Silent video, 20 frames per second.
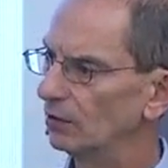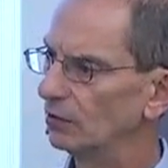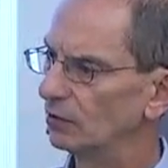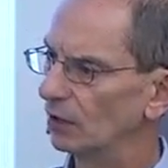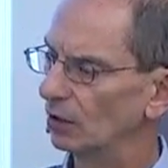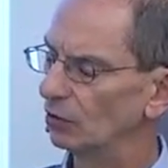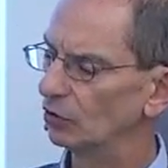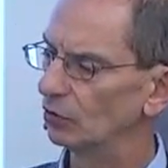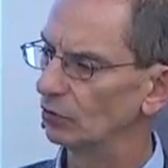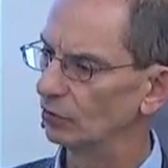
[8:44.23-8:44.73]

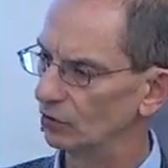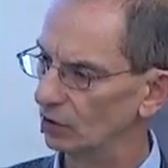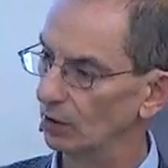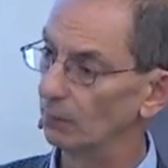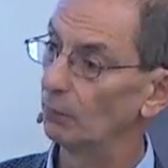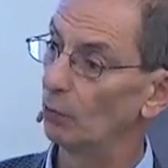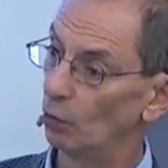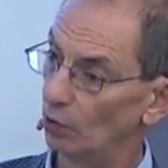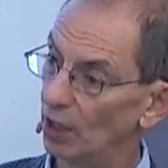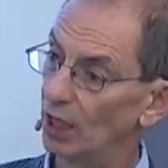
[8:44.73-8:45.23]
sexual sin,
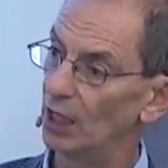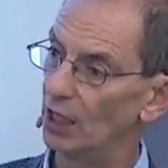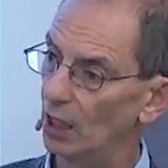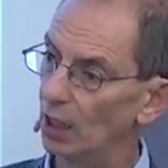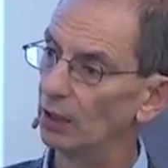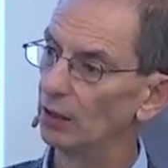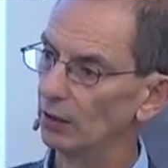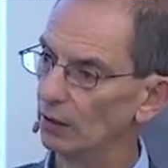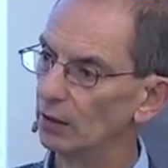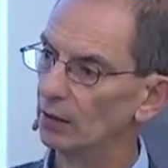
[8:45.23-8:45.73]
porneia,